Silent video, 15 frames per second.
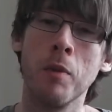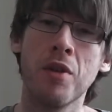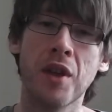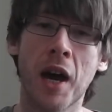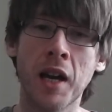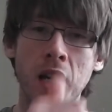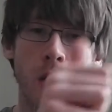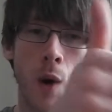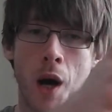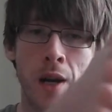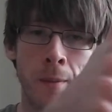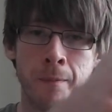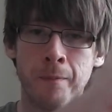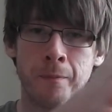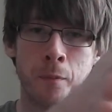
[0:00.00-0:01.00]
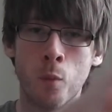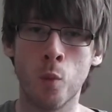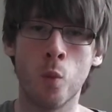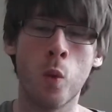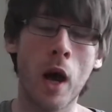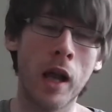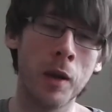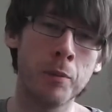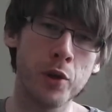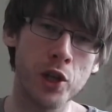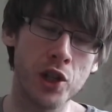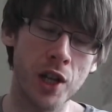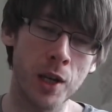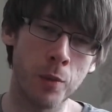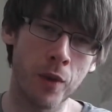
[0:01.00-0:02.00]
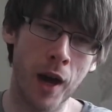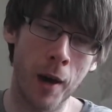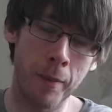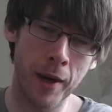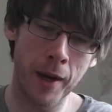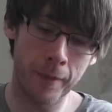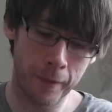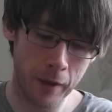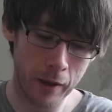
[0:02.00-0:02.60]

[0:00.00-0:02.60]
But thank you, Adam, well appreciated with that, mate.